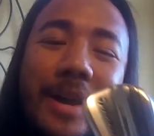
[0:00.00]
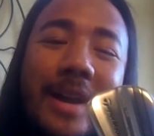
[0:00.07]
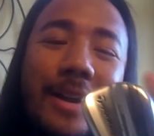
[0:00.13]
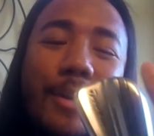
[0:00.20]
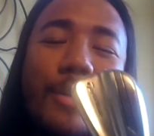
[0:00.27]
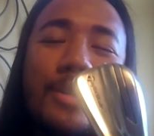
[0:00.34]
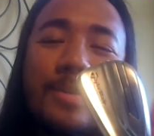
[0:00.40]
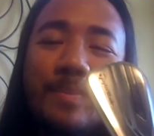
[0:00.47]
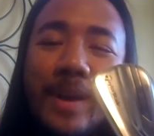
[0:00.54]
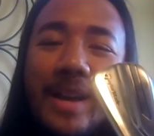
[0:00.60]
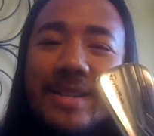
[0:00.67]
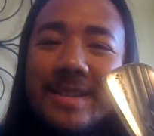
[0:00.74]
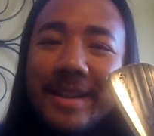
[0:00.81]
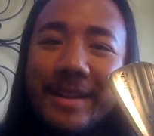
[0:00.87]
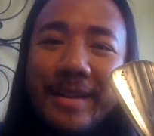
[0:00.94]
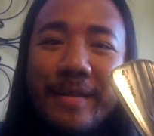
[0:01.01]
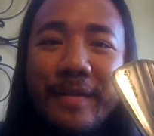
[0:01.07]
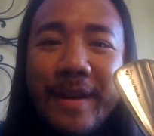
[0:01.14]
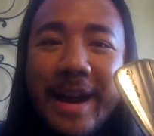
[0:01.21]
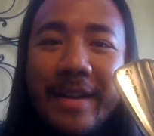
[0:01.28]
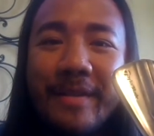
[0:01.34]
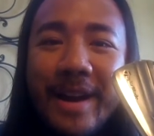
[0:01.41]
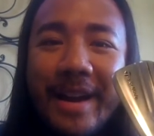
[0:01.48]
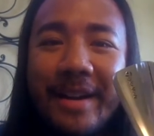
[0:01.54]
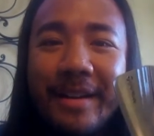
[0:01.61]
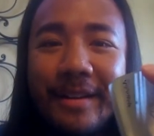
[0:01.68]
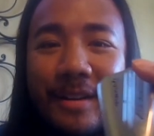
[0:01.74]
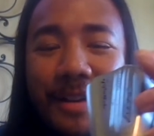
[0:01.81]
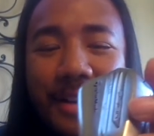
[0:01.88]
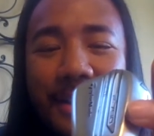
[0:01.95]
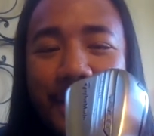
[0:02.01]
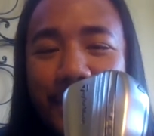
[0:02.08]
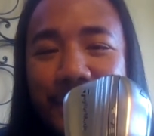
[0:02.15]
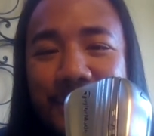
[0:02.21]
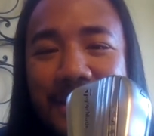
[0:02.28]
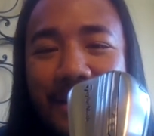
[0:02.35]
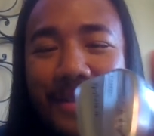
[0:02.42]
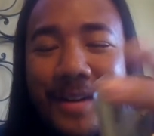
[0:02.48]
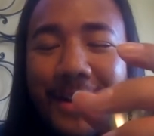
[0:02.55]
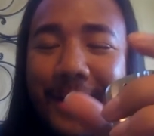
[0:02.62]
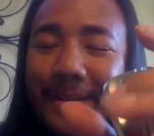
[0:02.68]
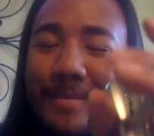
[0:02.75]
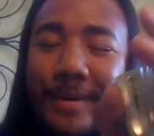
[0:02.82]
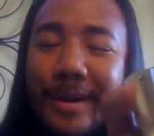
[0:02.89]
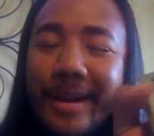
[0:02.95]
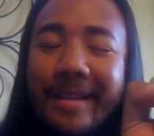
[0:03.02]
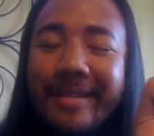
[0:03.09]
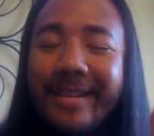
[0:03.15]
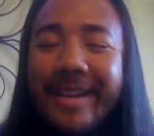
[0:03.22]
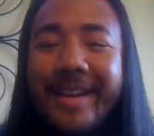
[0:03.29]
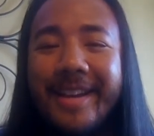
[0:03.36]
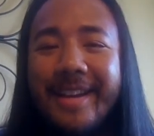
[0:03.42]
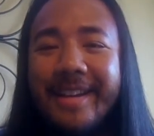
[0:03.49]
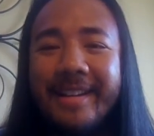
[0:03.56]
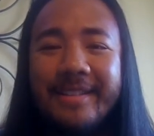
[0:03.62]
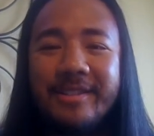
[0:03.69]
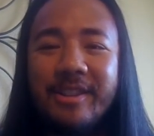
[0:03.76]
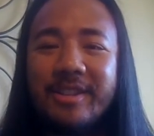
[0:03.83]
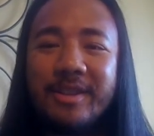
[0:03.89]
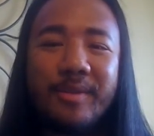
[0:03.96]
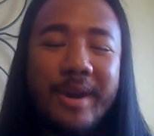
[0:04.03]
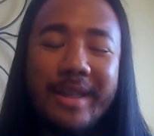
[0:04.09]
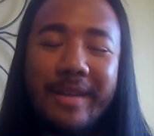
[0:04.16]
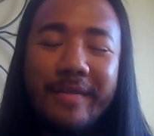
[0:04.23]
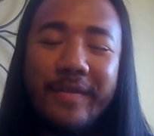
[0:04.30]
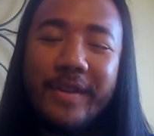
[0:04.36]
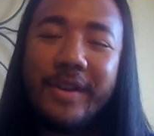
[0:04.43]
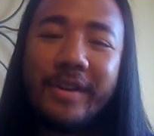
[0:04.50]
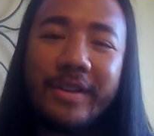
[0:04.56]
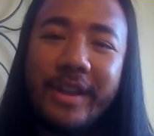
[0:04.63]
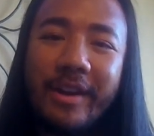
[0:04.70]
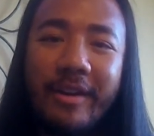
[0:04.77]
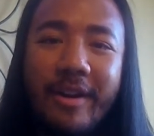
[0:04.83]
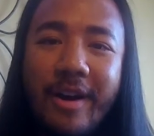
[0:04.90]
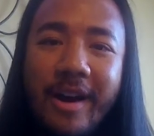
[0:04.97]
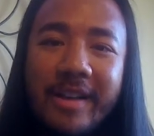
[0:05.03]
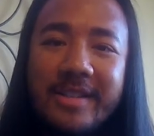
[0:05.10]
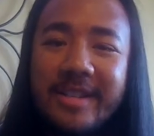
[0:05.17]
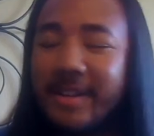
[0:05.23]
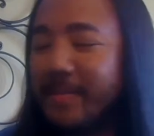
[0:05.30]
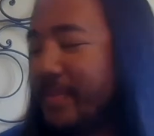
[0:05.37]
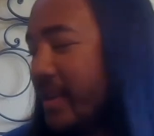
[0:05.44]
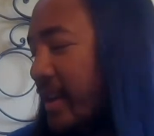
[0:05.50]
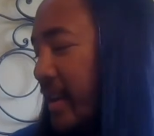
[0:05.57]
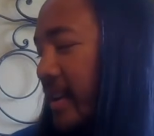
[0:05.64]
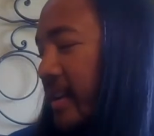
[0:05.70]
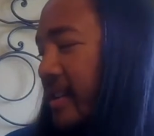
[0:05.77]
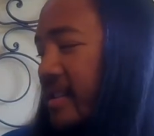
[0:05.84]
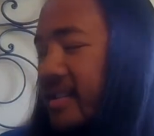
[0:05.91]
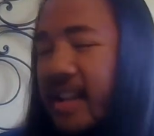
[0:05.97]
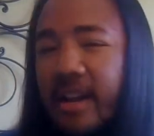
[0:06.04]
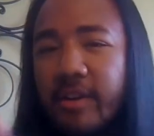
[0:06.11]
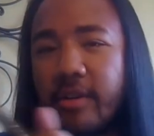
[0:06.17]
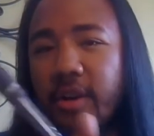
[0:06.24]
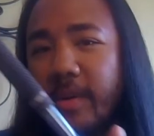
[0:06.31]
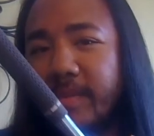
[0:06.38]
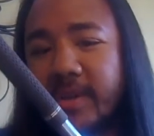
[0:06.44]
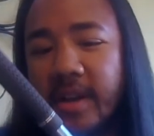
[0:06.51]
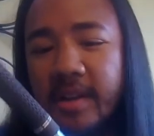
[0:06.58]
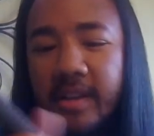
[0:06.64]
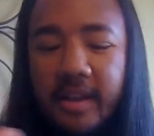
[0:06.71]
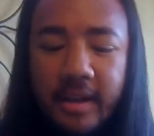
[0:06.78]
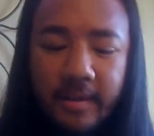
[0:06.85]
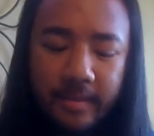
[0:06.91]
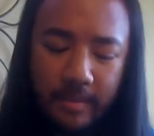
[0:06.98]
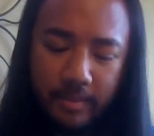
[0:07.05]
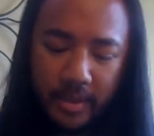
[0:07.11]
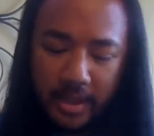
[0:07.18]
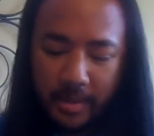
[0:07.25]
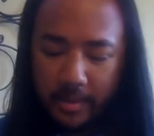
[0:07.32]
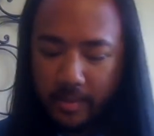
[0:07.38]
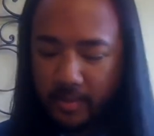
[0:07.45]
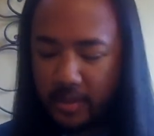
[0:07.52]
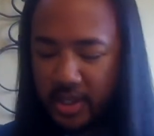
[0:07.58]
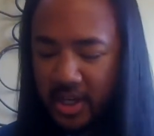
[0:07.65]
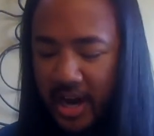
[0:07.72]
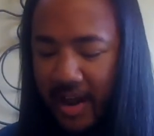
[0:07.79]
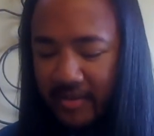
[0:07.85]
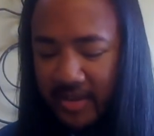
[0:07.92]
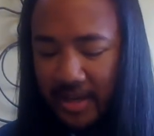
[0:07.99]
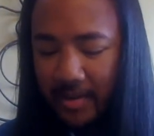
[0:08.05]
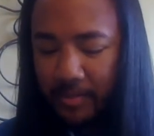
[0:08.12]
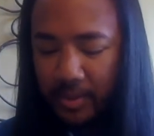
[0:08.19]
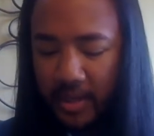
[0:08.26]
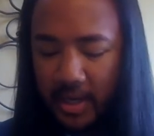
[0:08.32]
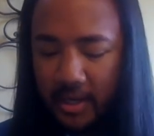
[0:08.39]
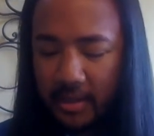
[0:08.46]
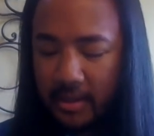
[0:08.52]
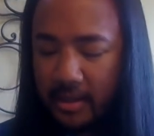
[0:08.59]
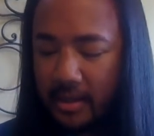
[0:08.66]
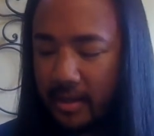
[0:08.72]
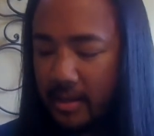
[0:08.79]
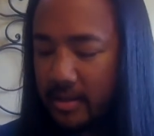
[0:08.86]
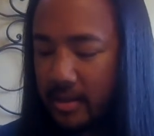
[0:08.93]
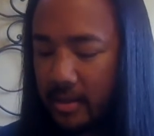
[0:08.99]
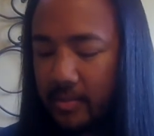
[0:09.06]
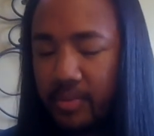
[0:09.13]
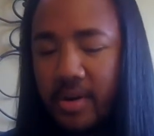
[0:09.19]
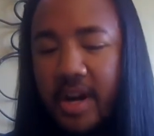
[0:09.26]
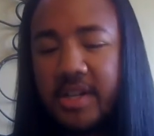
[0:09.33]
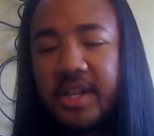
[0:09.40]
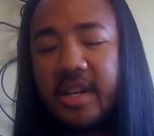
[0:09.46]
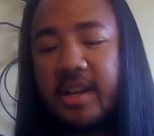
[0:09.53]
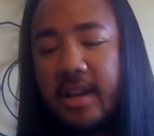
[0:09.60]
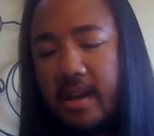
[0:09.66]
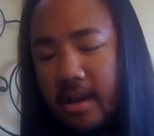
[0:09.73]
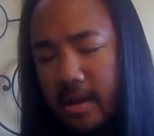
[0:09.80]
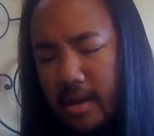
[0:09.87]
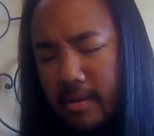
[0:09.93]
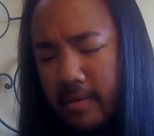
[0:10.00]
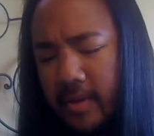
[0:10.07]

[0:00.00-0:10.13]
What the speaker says: I know it's basically a 5 iron and a 7 iron, but just the way they feel, they are awesome. Standard grips on them, but the shafts that I'm playing in these are the Project X